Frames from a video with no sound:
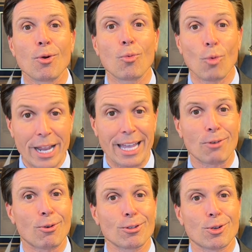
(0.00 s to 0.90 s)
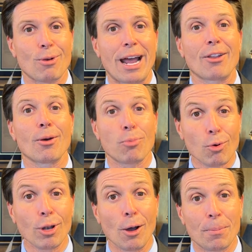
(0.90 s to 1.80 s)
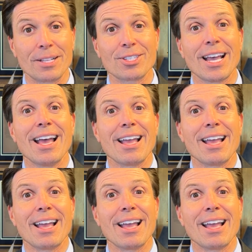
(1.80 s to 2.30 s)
weekend rolls around and the pool opens,